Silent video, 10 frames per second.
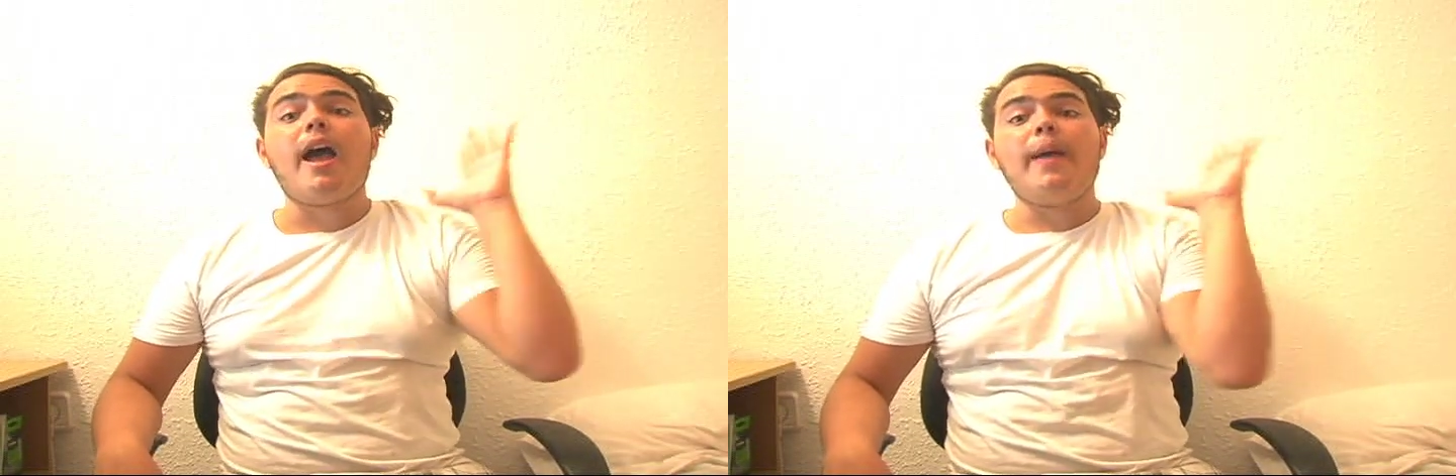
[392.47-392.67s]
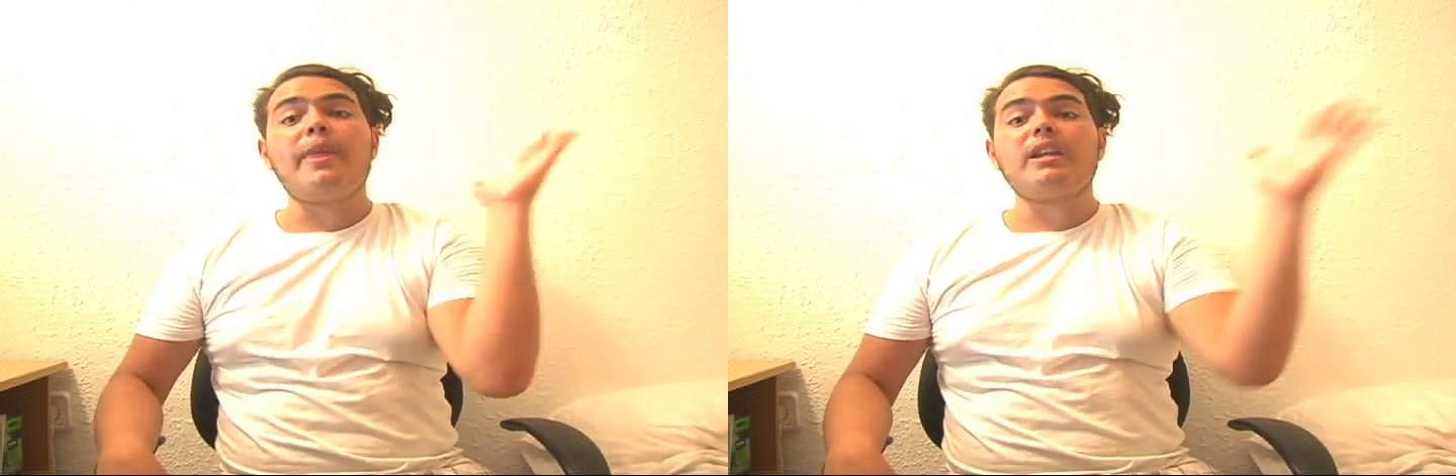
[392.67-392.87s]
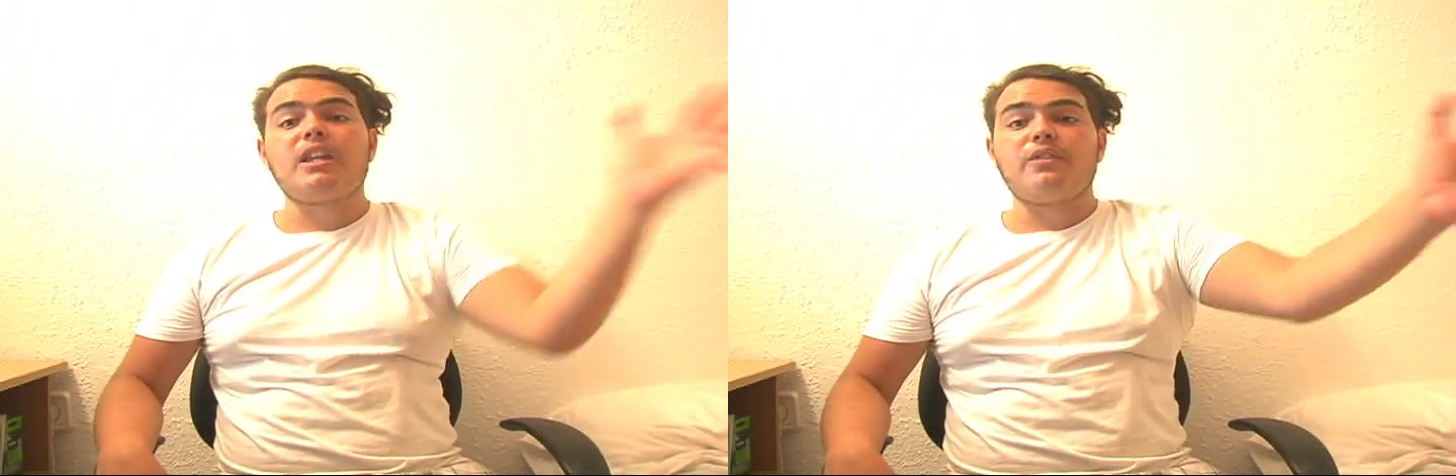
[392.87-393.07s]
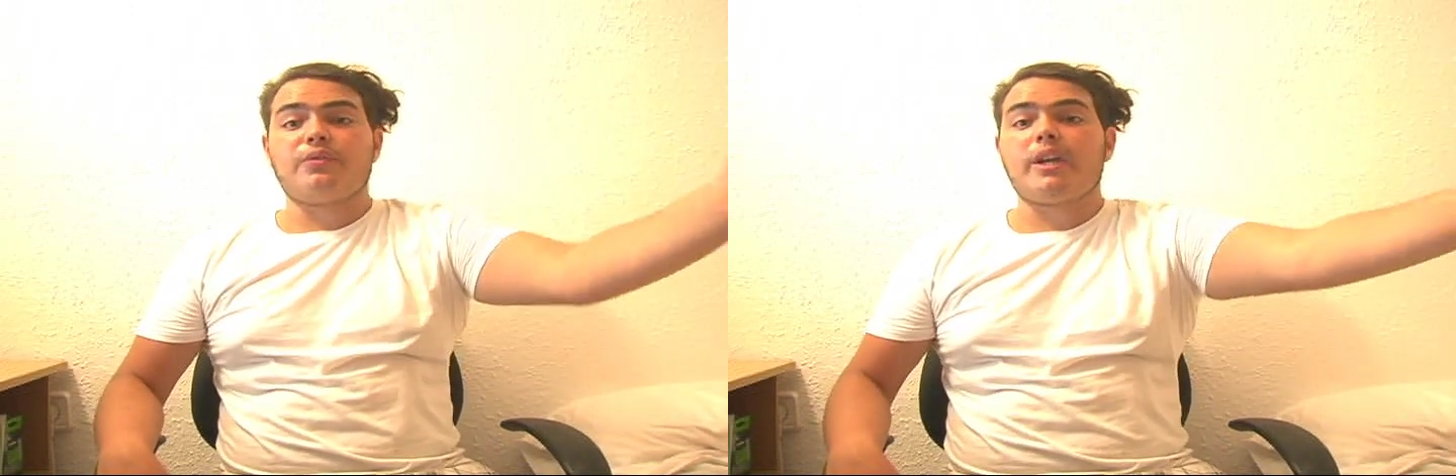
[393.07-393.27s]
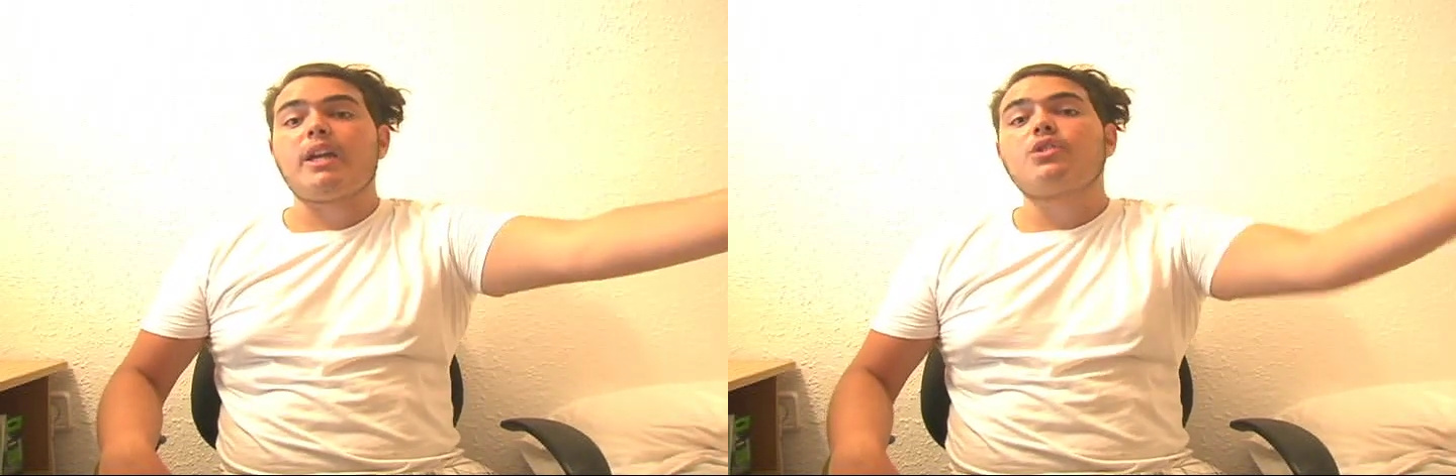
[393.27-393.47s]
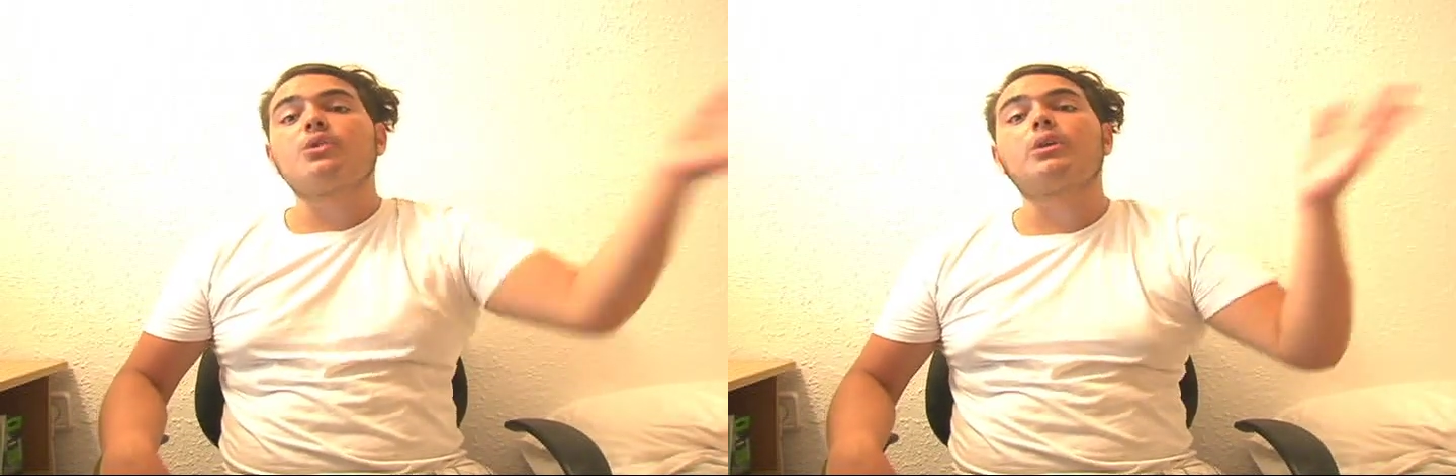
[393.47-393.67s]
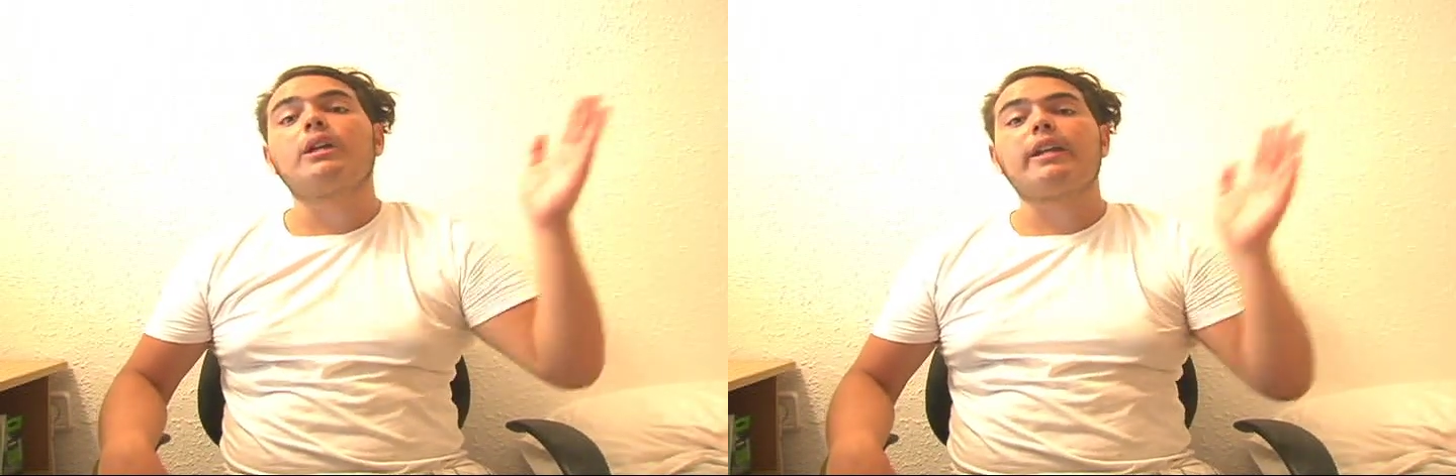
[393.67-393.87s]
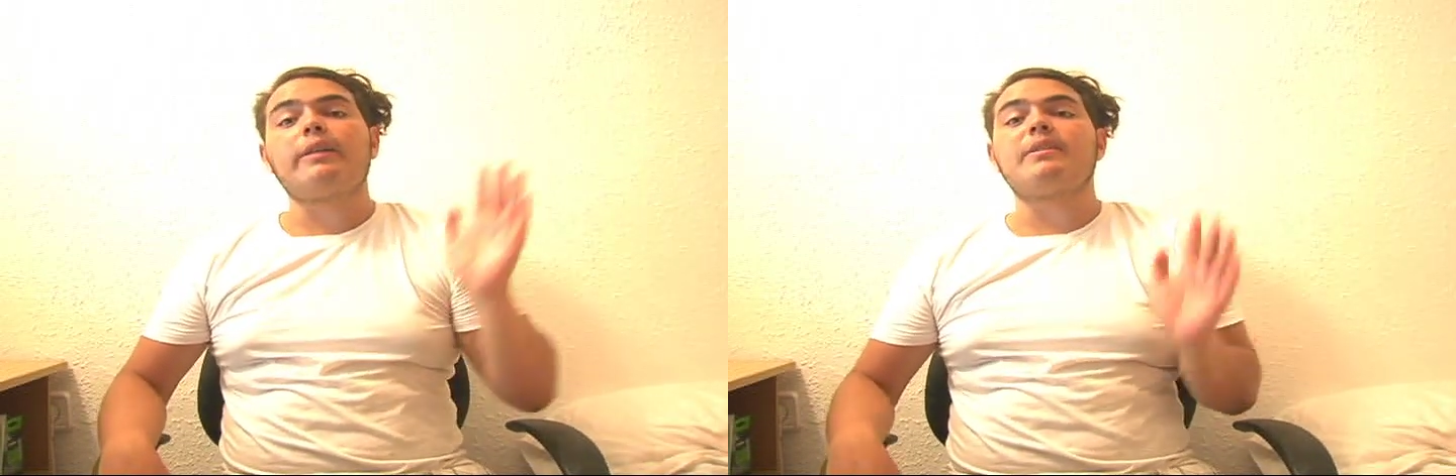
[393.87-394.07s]
And then he forgets who
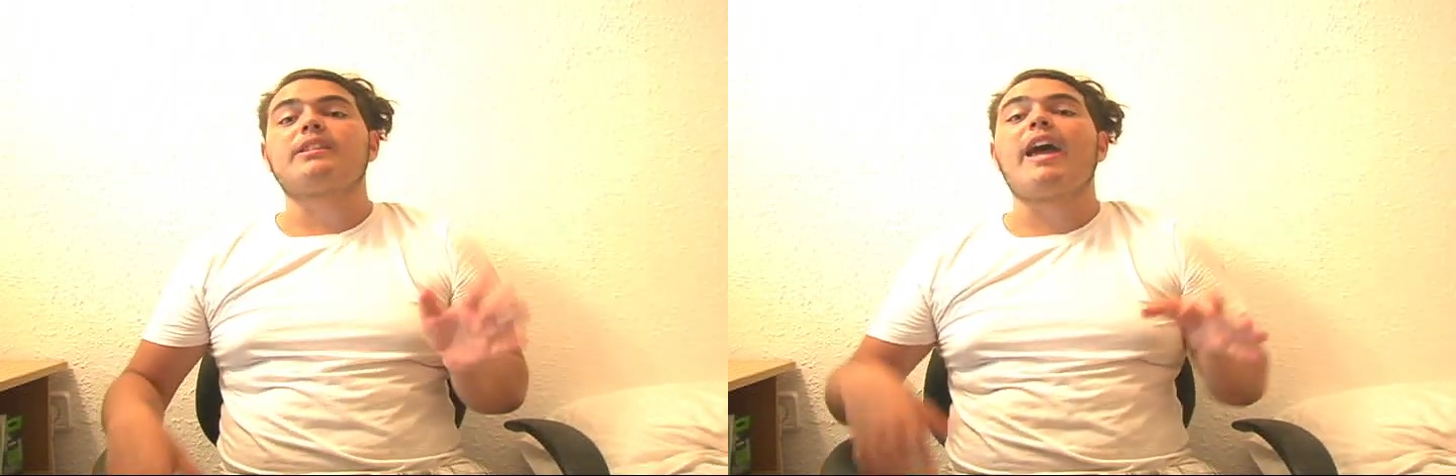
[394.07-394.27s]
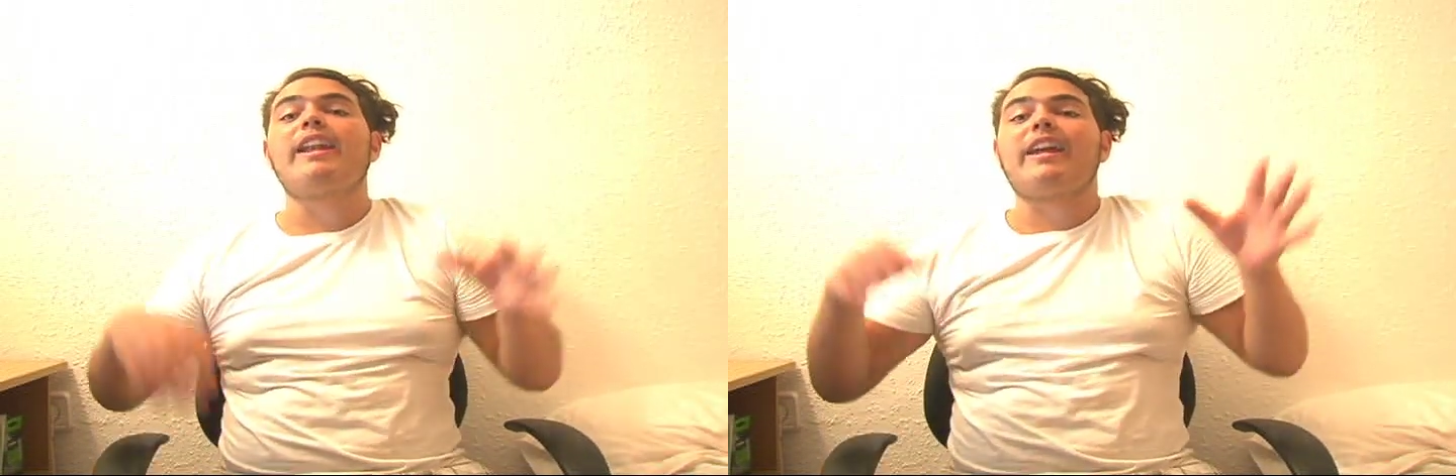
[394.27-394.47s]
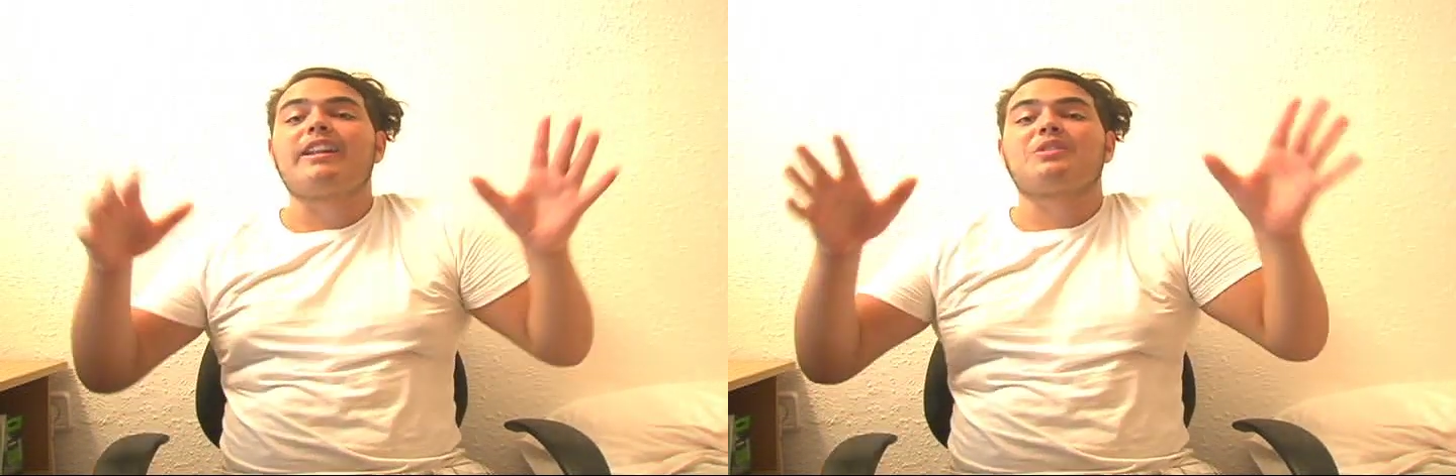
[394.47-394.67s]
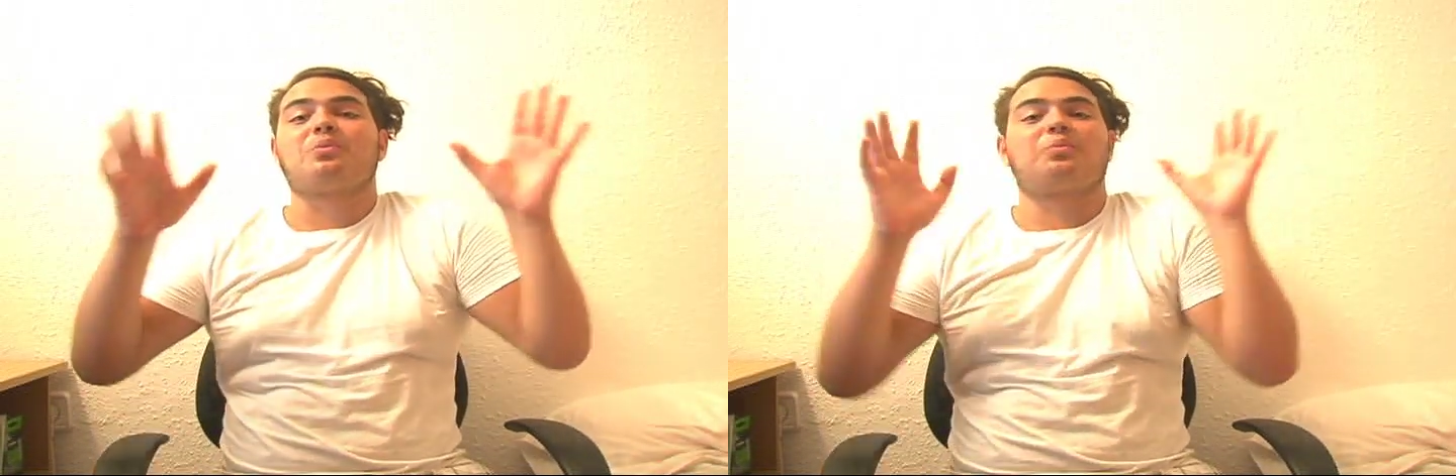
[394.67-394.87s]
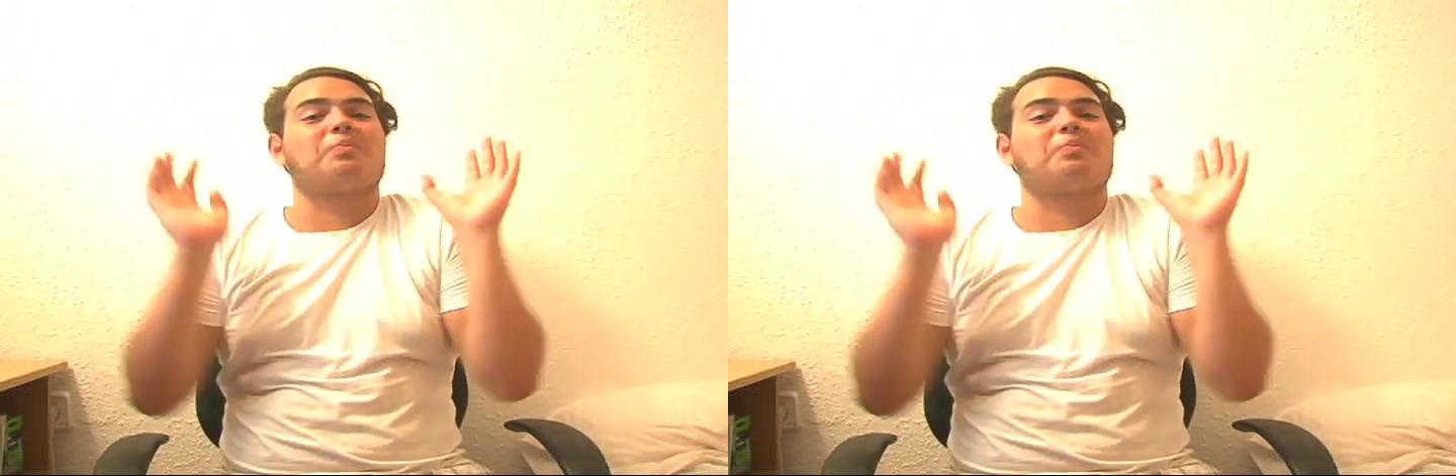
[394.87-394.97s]
her name is, and it's